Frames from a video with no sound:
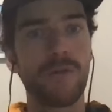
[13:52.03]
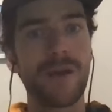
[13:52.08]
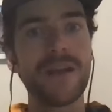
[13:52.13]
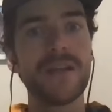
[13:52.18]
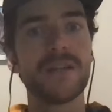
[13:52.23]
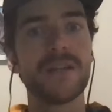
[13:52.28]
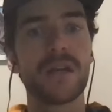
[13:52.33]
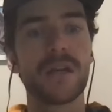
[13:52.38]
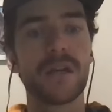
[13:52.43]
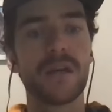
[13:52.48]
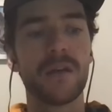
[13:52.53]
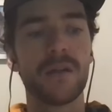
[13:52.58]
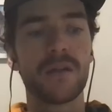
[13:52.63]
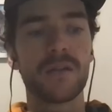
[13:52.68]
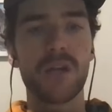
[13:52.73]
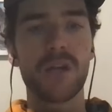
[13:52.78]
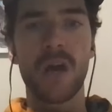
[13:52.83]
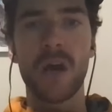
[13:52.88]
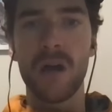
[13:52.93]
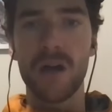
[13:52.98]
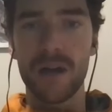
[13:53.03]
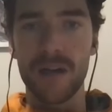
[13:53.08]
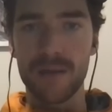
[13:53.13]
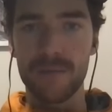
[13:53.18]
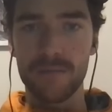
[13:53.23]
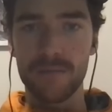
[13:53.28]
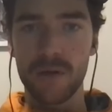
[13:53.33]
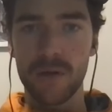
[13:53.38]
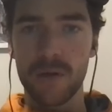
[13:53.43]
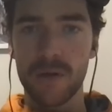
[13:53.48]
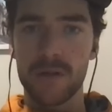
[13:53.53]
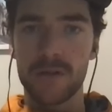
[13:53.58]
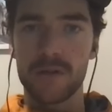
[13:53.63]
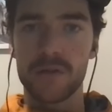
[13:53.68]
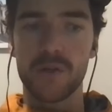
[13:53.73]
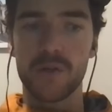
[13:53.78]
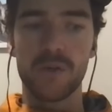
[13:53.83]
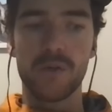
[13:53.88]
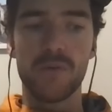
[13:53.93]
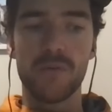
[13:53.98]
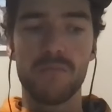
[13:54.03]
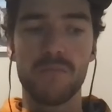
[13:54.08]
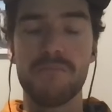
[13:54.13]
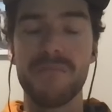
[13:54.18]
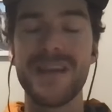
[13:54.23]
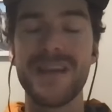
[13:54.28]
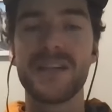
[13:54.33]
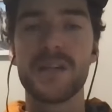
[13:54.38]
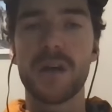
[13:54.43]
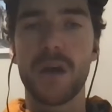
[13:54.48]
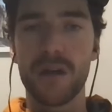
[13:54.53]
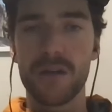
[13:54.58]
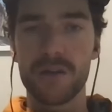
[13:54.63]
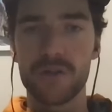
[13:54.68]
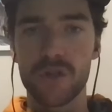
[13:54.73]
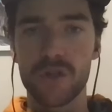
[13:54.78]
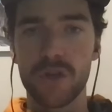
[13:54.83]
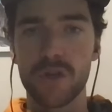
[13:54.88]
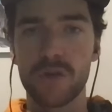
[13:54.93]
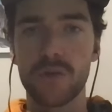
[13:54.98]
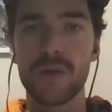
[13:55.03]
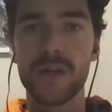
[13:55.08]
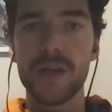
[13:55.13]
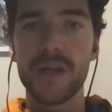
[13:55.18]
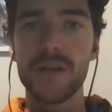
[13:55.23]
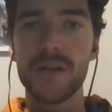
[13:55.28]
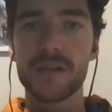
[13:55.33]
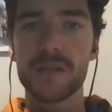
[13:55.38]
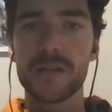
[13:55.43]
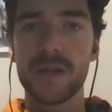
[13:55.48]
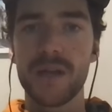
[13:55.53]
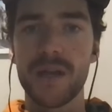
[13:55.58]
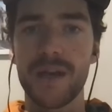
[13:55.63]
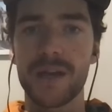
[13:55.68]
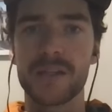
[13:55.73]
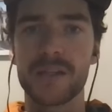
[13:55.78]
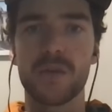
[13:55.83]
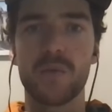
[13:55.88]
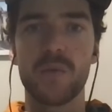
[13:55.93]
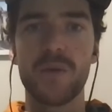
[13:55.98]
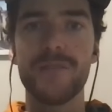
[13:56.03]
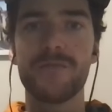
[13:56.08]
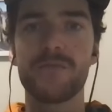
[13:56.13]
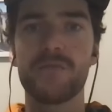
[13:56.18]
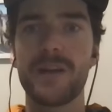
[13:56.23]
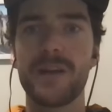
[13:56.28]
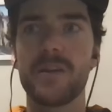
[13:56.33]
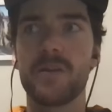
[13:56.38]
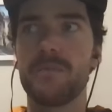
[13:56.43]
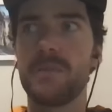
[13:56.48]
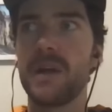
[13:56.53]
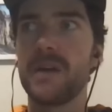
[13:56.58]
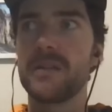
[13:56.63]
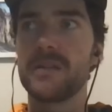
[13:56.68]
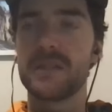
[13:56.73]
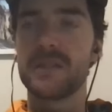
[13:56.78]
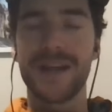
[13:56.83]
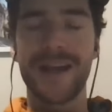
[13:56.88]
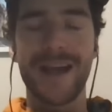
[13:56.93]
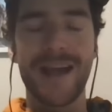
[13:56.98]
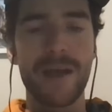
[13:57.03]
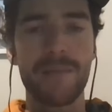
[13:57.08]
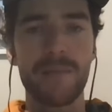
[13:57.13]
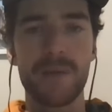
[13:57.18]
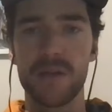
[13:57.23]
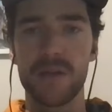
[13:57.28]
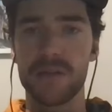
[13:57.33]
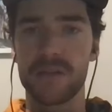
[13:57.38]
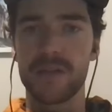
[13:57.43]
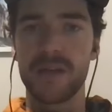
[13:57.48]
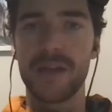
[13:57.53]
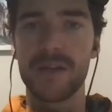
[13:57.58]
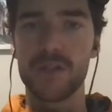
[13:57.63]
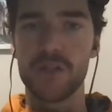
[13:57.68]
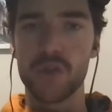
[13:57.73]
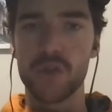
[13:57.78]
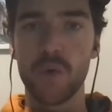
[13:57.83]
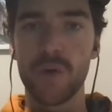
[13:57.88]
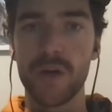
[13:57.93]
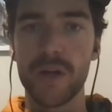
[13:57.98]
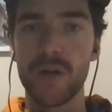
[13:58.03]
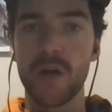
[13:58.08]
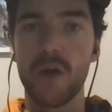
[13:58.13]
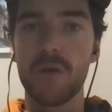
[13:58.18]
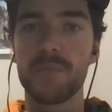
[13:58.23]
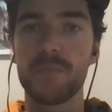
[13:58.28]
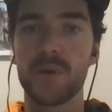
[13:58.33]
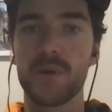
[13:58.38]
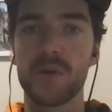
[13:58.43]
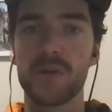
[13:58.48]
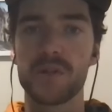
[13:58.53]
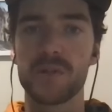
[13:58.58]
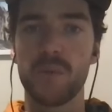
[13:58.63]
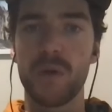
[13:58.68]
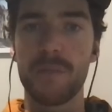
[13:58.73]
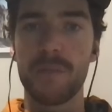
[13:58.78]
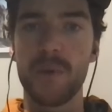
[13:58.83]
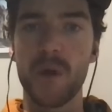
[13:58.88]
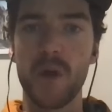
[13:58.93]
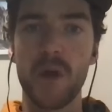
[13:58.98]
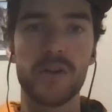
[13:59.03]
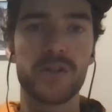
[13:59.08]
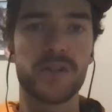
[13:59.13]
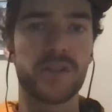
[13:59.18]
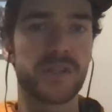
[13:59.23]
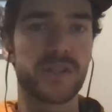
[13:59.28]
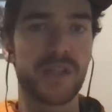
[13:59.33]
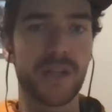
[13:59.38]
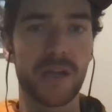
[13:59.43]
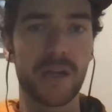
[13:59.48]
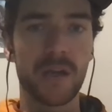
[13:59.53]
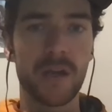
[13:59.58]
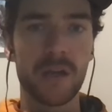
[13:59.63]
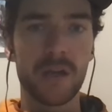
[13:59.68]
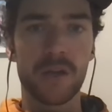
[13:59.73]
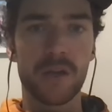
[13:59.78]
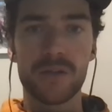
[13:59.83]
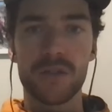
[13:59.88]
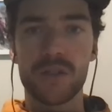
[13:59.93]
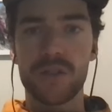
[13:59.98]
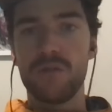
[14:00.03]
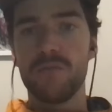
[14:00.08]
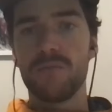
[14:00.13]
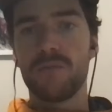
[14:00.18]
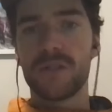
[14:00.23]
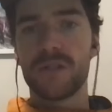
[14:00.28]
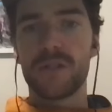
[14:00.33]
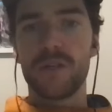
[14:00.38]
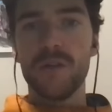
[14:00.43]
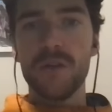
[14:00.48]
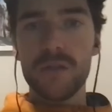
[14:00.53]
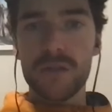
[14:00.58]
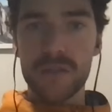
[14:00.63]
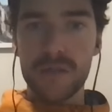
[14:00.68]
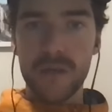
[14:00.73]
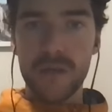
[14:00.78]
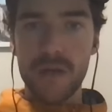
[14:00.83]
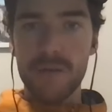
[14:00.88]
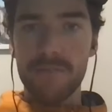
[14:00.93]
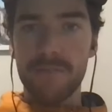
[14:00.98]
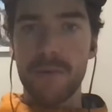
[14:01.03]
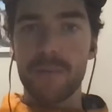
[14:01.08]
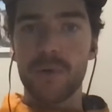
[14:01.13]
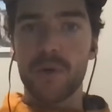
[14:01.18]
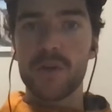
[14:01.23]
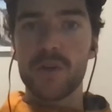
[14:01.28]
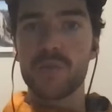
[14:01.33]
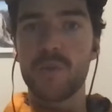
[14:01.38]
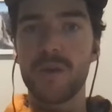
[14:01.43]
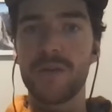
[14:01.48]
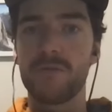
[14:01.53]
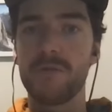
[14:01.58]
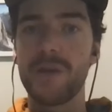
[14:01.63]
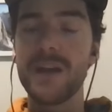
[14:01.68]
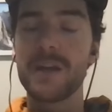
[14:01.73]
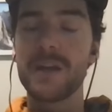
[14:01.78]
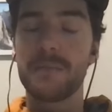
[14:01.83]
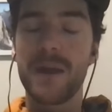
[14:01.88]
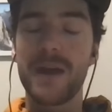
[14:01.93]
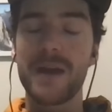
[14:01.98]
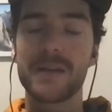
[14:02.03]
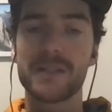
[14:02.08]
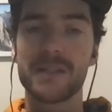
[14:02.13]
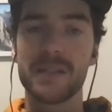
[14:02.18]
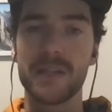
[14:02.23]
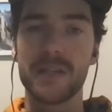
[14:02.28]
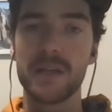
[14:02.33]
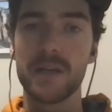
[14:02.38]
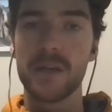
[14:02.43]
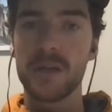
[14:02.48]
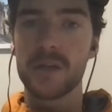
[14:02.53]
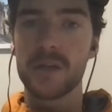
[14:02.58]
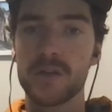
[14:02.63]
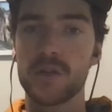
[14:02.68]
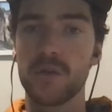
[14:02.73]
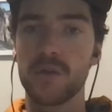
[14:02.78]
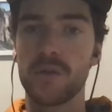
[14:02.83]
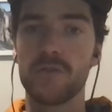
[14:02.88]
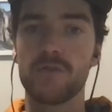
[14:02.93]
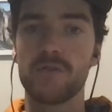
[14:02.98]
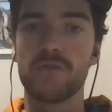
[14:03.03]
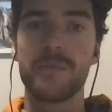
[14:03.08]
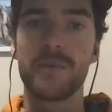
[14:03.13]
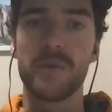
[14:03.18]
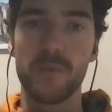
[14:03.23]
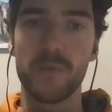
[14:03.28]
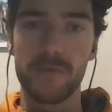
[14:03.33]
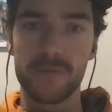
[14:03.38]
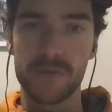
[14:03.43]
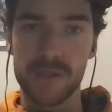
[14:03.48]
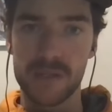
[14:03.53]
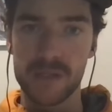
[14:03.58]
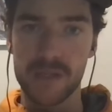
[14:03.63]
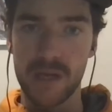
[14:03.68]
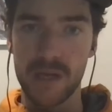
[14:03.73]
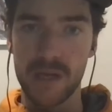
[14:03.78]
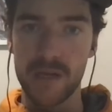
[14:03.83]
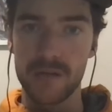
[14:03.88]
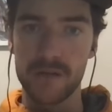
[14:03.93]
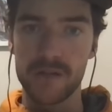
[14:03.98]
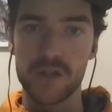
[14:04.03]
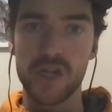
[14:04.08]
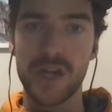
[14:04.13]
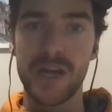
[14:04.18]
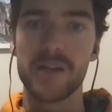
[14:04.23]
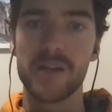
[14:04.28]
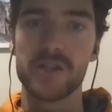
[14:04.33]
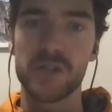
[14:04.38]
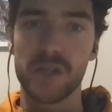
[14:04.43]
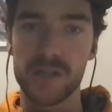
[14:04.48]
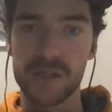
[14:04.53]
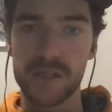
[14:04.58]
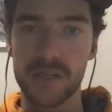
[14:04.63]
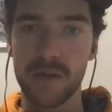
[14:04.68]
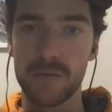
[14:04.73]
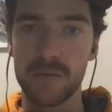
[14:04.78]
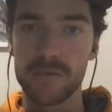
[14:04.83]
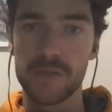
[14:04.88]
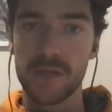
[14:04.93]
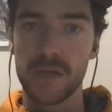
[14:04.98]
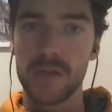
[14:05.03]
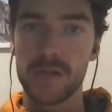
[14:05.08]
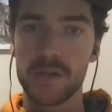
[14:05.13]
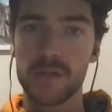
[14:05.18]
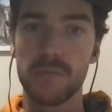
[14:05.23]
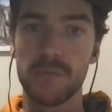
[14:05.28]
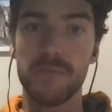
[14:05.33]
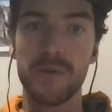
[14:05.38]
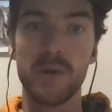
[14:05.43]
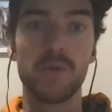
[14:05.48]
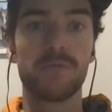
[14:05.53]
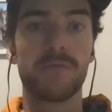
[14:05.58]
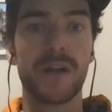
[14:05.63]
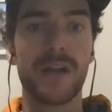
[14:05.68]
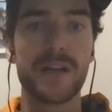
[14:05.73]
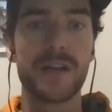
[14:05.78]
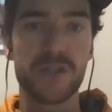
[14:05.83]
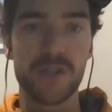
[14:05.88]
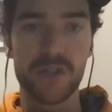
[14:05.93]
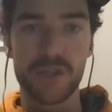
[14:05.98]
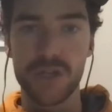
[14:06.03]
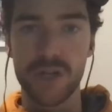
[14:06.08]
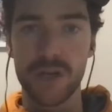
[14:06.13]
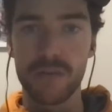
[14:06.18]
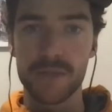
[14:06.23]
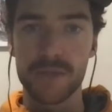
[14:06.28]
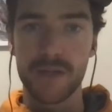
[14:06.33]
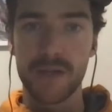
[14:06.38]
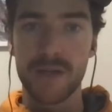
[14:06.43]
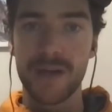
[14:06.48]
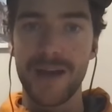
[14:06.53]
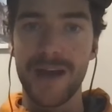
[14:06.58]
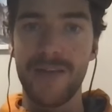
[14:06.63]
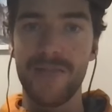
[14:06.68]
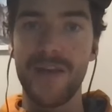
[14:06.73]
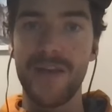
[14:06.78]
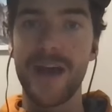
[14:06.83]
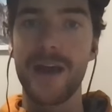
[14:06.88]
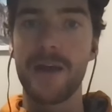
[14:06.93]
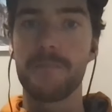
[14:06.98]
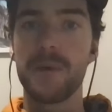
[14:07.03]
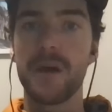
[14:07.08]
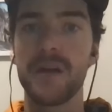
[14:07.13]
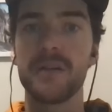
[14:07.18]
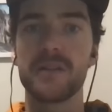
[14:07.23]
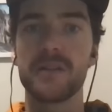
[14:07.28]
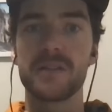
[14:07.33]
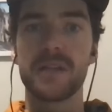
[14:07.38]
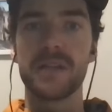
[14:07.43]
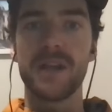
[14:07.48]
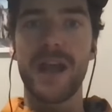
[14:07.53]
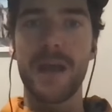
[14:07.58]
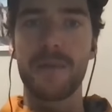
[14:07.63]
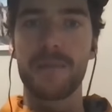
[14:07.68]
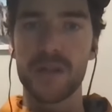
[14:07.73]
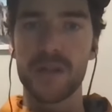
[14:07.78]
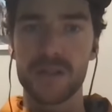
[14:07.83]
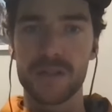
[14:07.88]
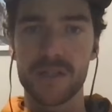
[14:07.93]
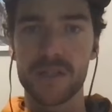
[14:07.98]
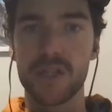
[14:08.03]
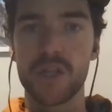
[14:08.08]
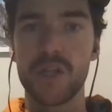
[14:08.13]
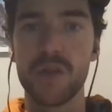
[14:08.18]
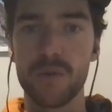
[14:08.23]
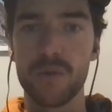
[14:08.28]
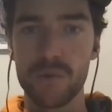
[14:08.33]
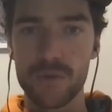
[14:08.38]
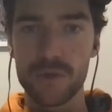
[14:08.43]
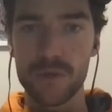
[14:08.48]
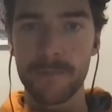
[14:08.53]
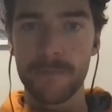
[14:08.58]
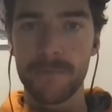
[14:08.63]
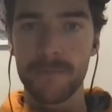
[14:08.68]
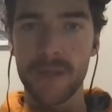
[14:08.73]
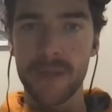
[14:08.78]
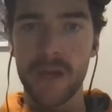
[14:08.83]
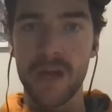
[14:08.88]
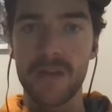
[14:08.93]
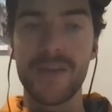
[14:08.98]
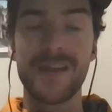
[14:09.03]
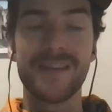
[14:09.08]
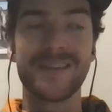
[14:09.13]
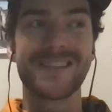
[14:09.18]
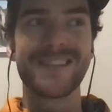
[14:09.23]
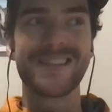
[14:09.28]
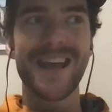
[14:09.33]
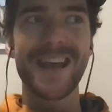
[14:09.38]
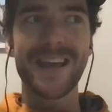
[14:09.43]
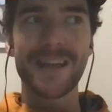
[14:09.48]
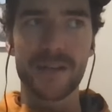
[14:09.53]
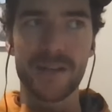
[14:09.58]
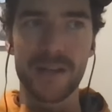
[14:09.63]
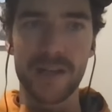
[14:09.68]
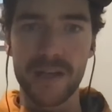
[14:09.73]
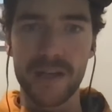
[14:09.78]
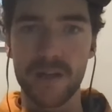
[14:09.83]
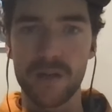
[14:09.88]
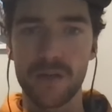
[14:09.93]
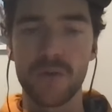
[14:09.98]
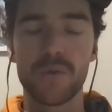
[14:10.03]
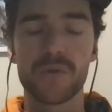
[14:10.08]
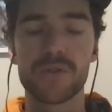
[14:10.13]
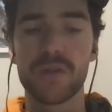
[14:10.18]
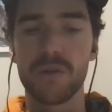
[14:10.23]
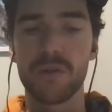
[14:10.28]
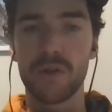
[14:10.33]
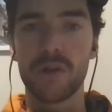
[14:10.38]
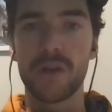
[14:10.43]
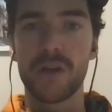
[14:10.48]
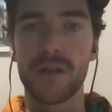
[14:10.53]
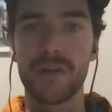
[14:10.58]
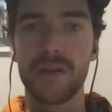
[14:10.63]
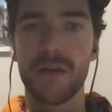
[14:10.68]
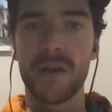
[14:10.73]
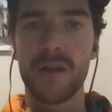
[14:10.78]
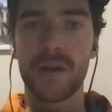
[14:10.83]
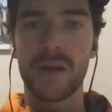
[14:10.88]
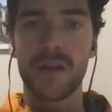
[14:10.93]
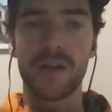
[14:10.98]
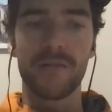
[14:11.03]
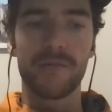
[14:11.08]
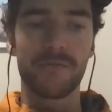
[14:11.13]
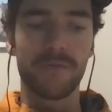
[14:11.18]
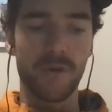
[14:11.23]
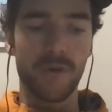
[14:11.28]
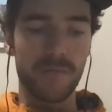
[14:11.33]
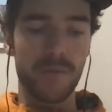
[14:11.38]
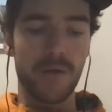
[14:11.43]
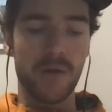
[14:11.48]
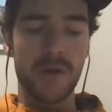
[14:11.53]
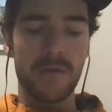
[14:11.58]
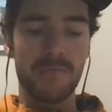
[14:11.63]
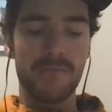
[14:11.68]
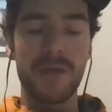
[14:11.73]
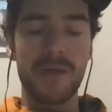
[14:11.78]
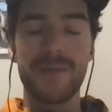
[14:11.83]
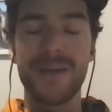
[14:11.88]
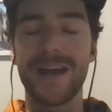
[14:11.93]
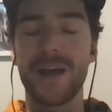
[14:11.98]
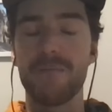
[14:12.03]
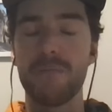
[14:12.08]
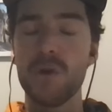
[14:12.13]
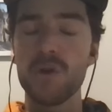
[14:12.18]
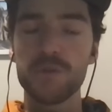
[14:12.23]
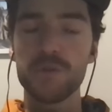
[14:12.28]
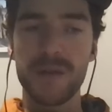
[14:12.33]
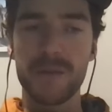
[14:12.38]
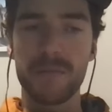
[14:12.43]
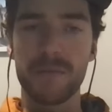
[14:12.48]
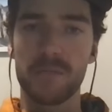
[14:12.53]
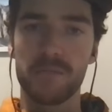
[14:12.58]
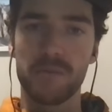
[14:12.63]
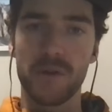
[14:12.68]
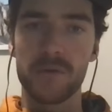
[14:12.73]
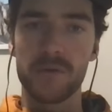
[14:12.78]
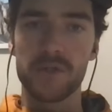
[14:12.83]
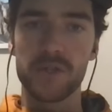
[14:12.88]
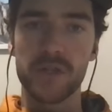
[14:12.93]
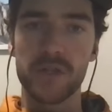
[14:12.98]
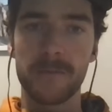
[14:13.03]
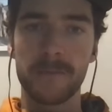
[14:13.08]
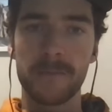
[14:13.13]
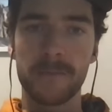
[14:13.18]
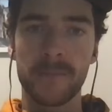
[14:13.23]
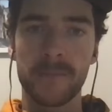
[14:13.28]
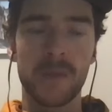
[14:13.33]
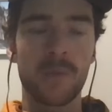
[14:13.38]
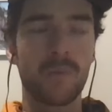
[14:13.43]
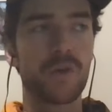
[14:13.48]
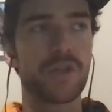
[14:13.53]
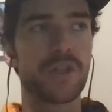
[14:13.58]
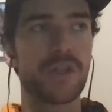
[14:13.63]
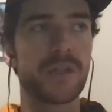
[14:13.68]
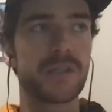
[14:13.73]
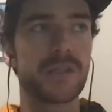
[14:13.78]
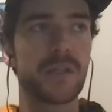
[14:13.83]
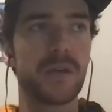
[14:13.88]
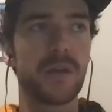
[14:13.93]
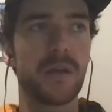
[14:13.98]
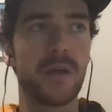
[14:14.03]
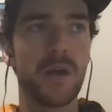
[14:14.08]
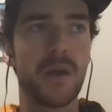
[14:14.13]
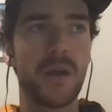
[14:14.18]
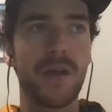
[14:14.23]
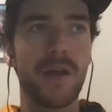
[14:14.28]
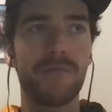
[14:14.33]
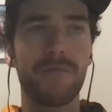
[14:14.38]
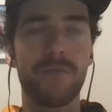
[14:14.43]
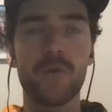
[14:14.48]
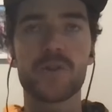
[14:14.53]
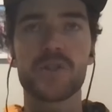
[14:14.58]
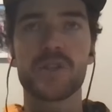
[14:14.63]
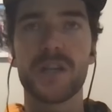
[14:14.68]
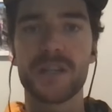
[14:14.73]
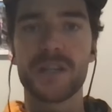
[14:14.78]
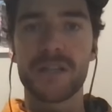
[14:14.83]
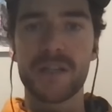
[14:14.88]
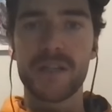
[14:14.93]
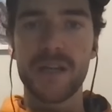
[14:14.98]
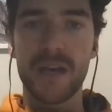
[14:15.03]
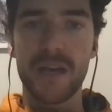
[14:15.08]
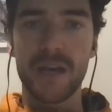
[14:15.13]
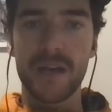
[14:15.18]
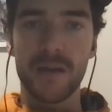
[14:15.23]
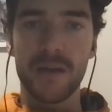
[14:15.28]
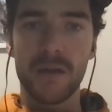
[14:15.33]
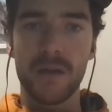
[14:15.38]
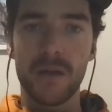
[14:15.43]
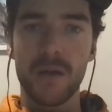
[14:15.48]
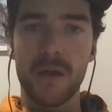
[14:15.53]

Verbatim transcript: greater time to meet our internal needs. And so we have greater abundance and happiness and joy, not because we're purchasing consumerist goods, but because we have greater capacity to contribute with society, to challenge ourselves, to build relationships. And that abundance and happiness is huge. And then, secondly, you can also look at it kind of from maybe how most people approach it, which is that unfortunately today,